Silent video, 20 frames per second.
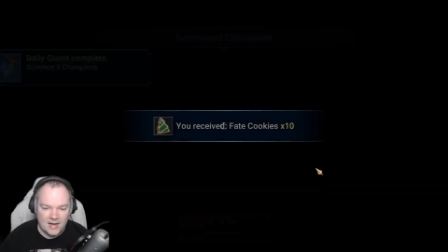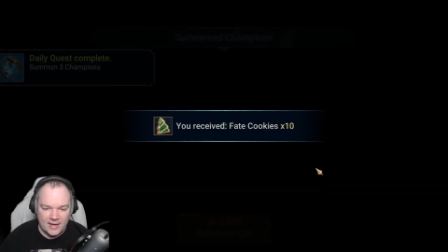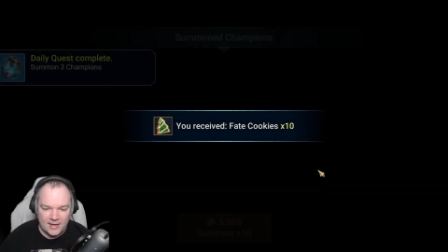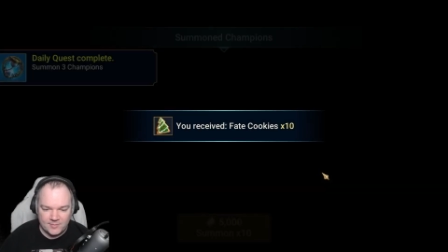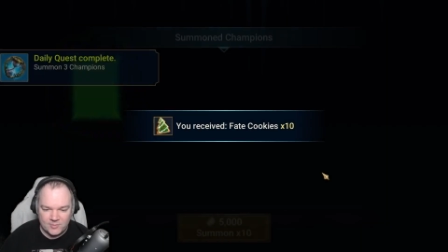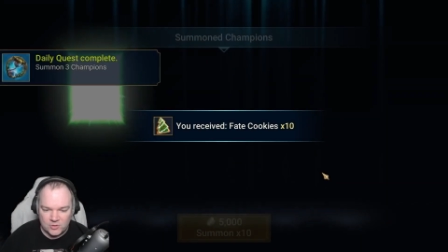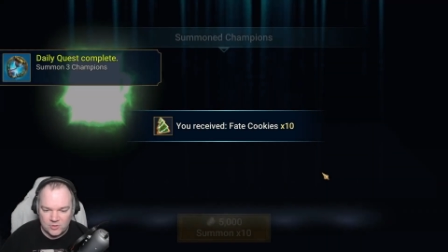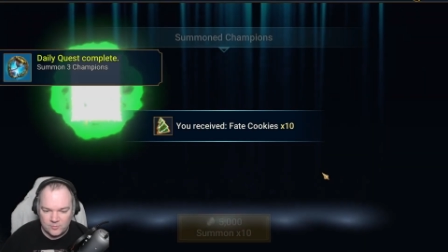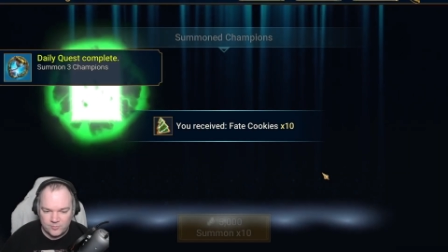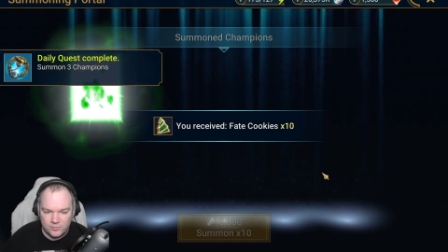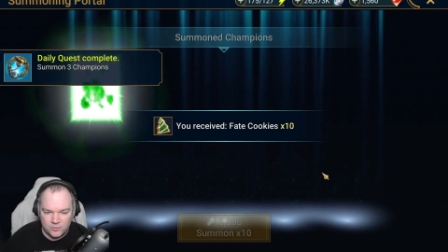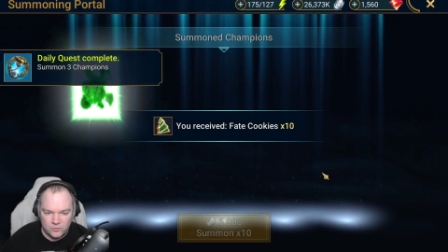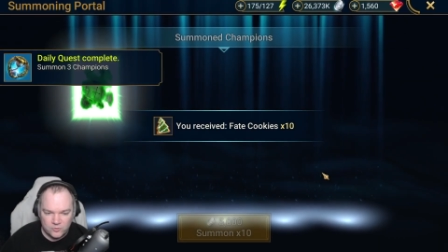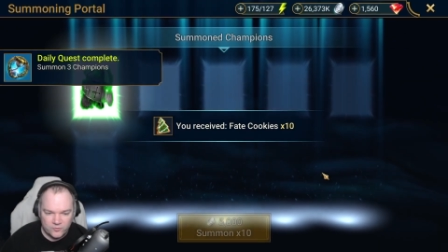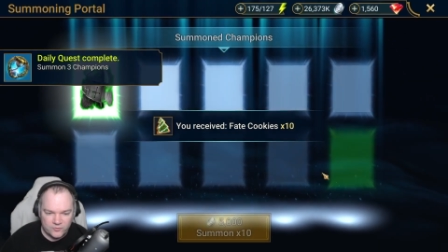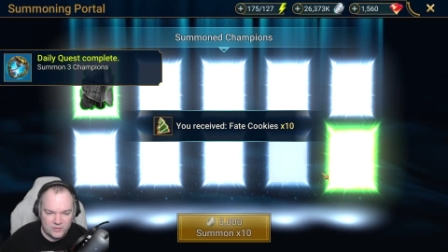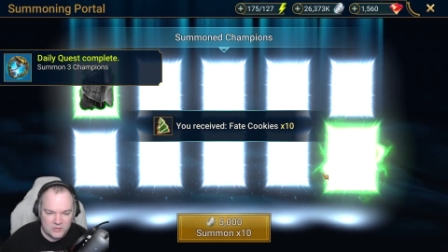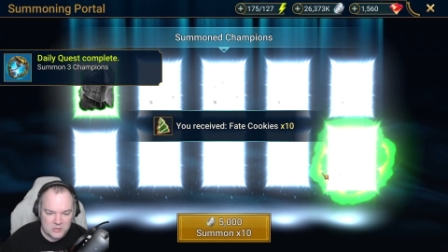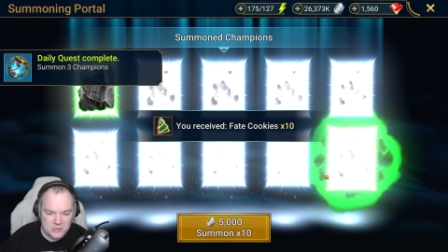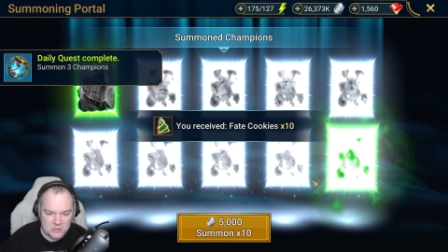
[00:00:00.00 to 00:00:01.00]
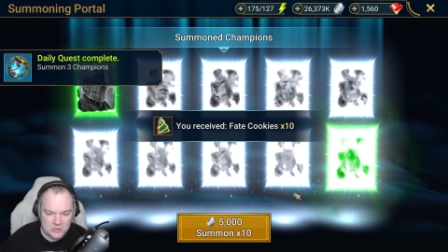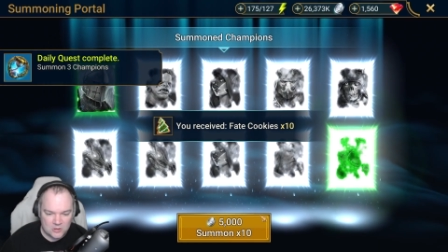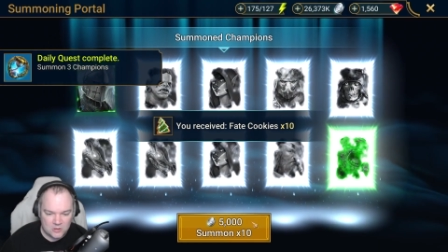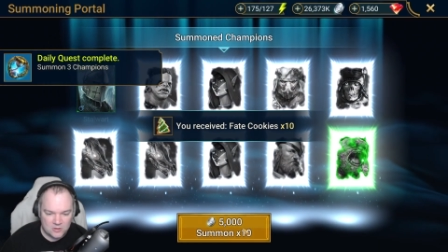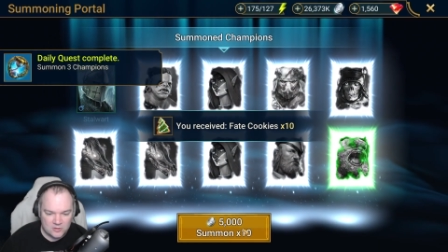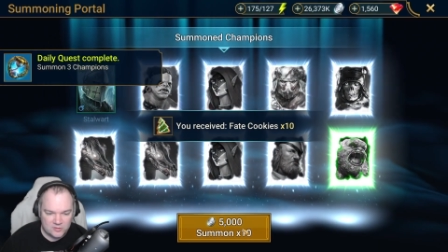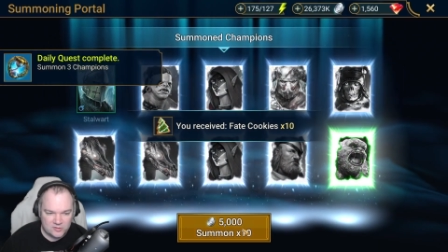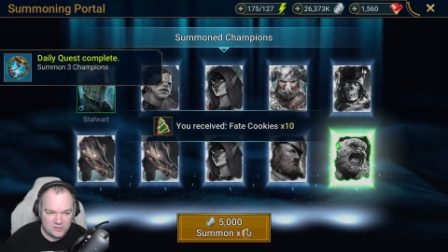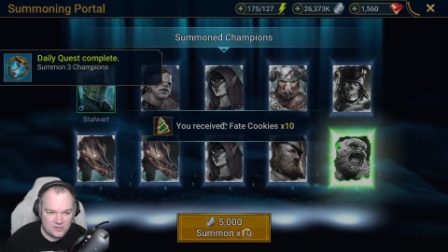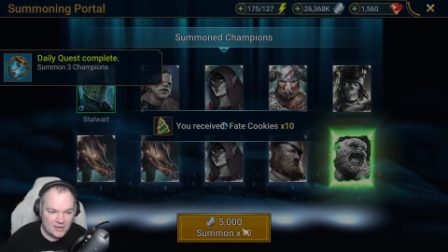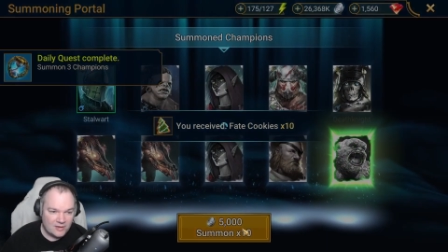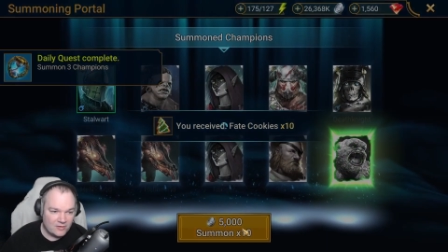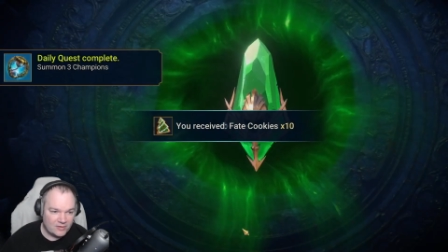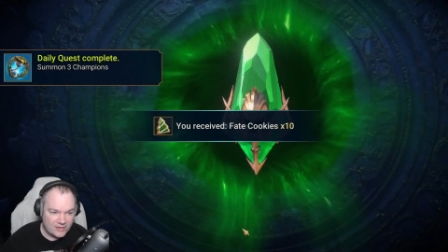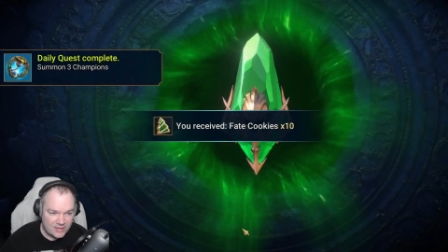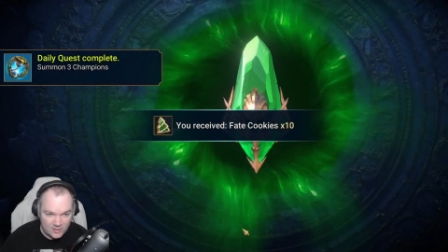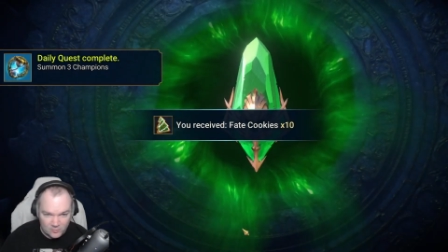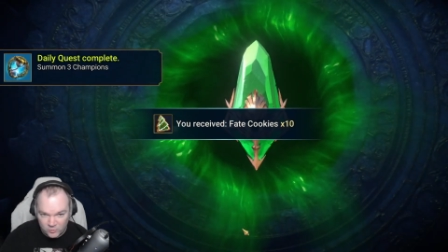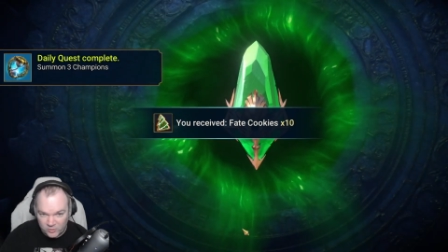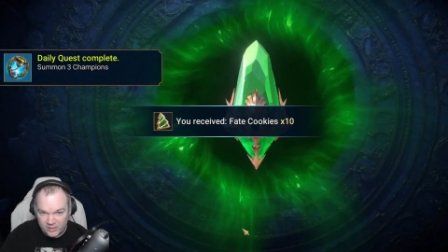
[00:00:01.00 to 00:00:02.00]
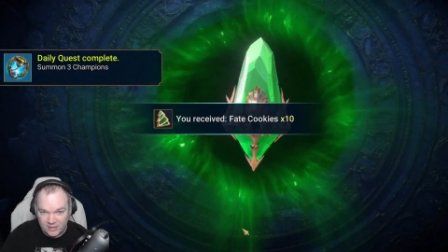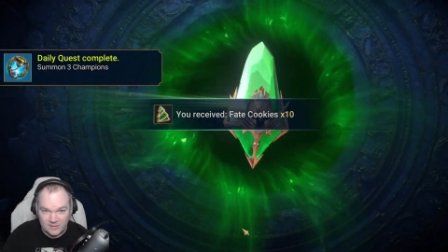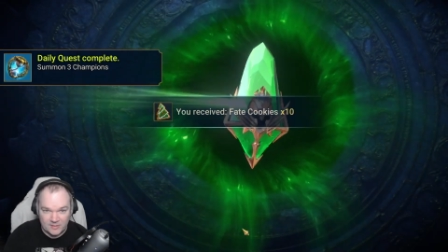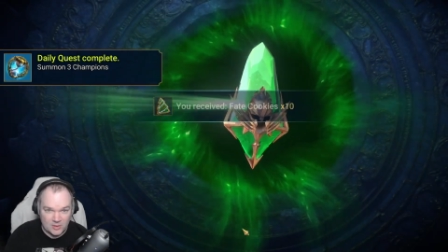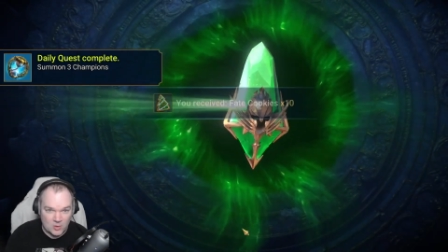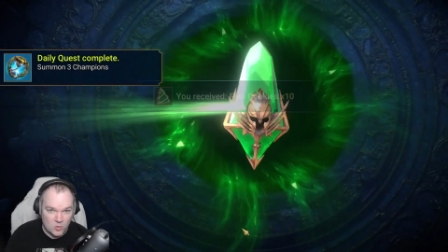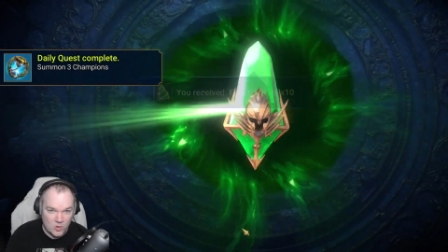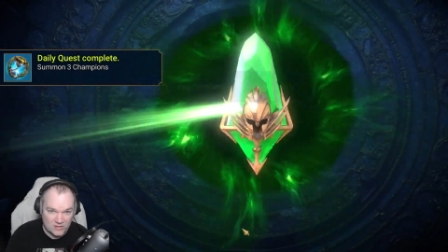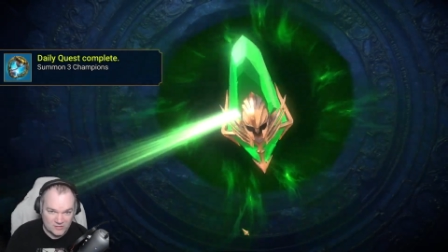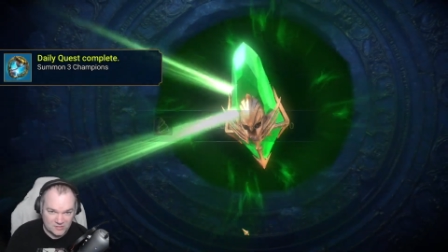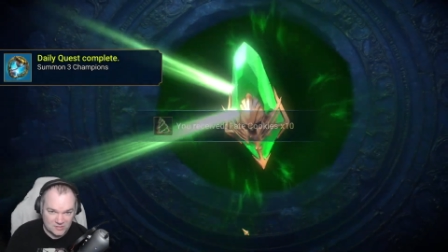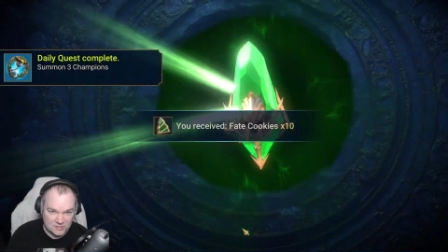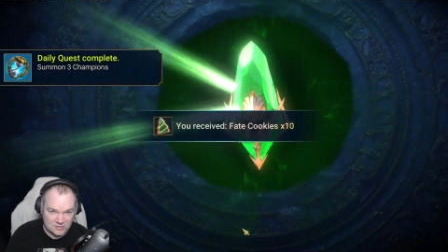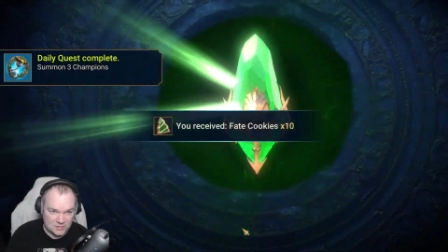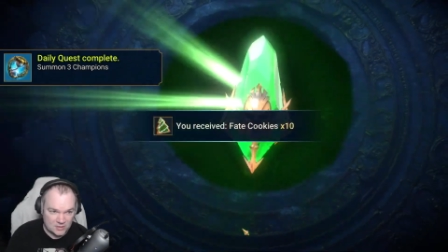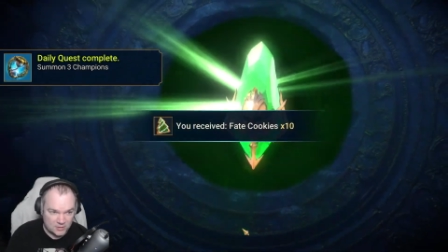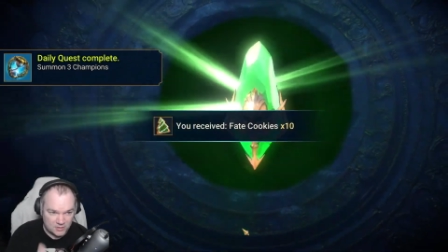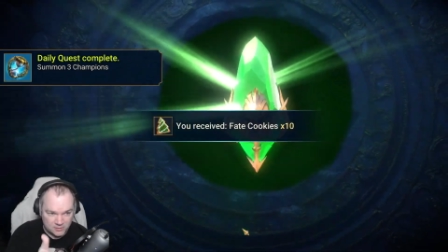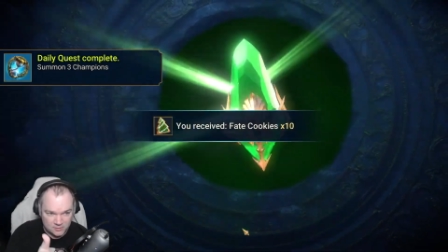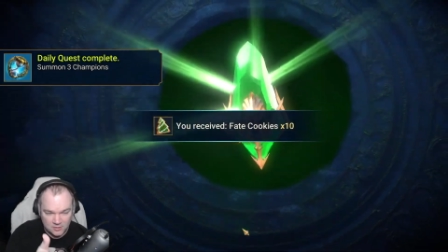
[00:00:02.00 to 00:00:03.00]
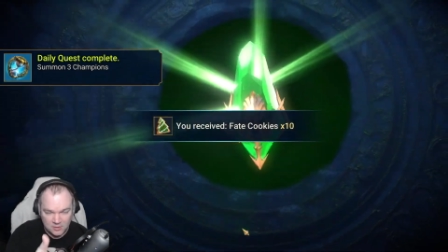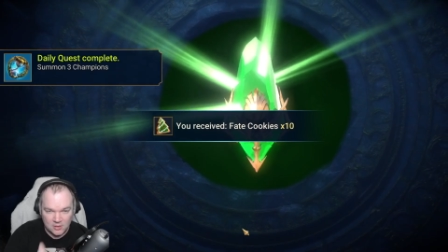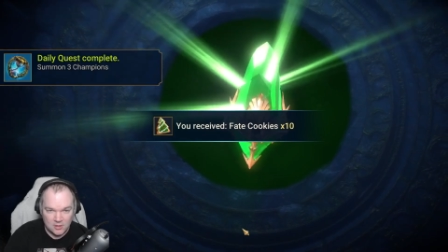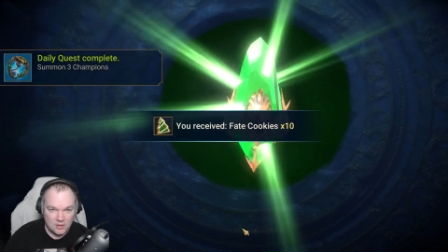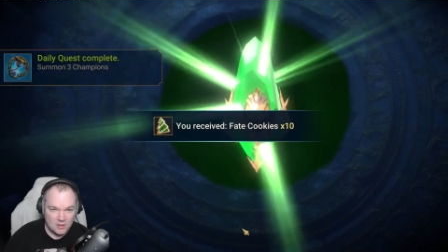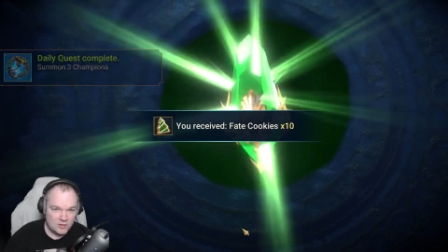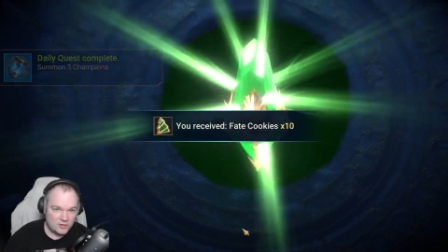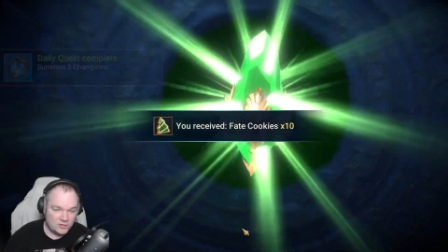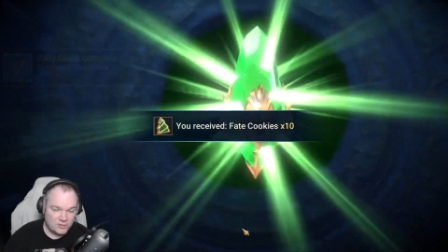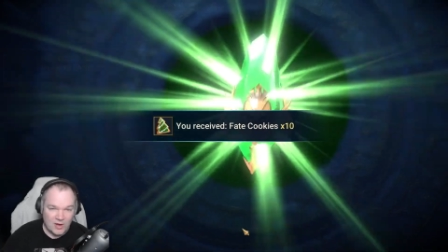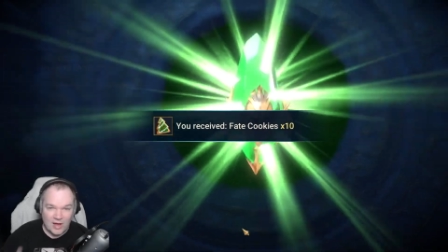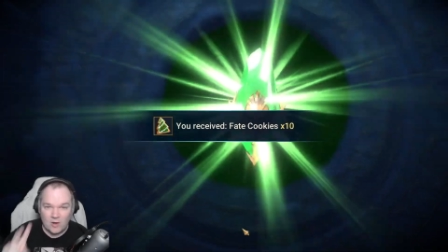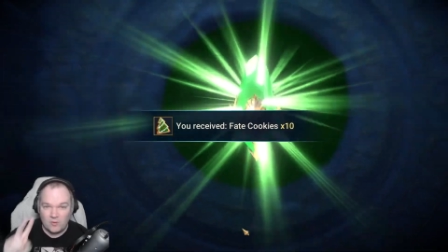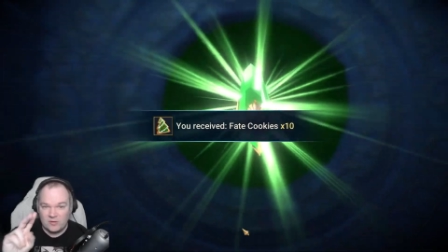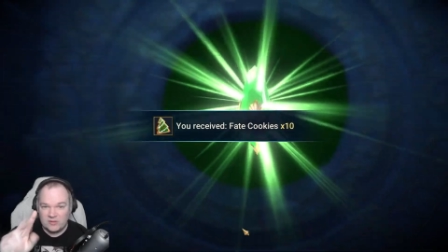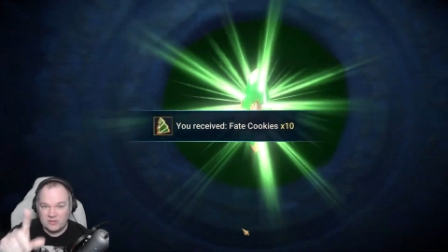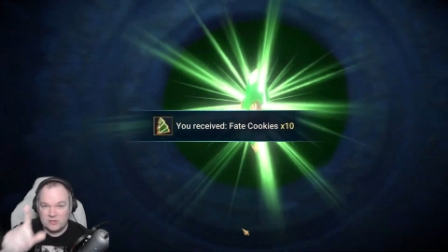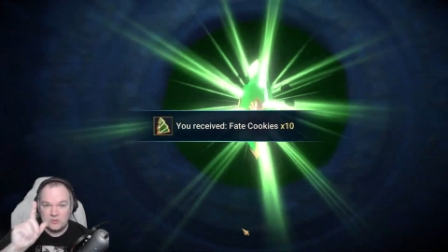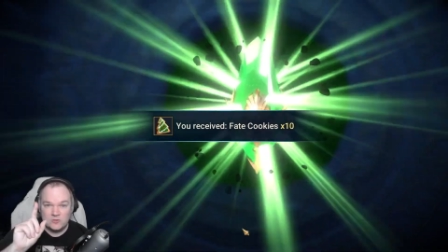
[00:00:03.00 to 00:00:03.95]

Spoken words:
am going to pull these shards. Now, again, we're getting the quest done. So I always do